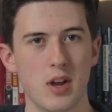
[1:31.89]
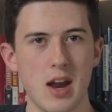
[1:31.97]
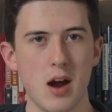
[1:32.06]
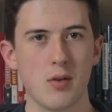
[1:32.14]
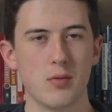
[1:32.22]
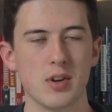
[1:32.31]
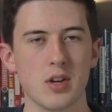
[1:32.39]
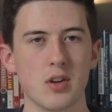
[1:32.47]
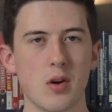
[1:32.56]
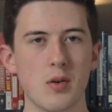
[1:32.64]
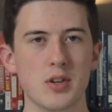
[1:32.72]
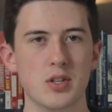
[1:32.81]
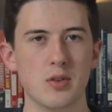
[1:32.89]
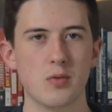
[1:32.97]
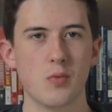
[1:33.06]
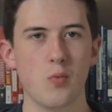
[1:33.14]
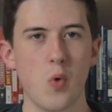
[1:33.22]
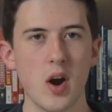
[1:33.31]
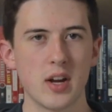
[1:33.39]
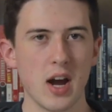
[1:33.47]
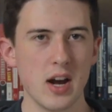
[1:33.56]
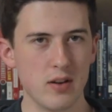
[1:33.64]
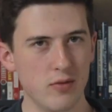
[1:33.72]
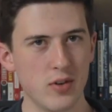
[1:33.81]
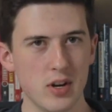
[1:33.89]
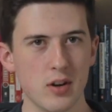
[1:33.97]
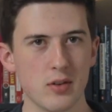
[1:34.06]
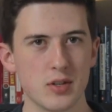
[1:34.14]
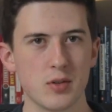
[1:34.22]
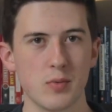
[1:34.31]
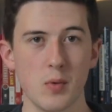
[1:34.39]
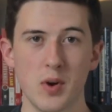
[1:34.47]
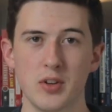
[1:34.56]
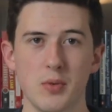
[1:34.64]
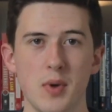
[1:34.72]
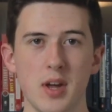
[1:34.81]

Now we can go into what kind of videos we want to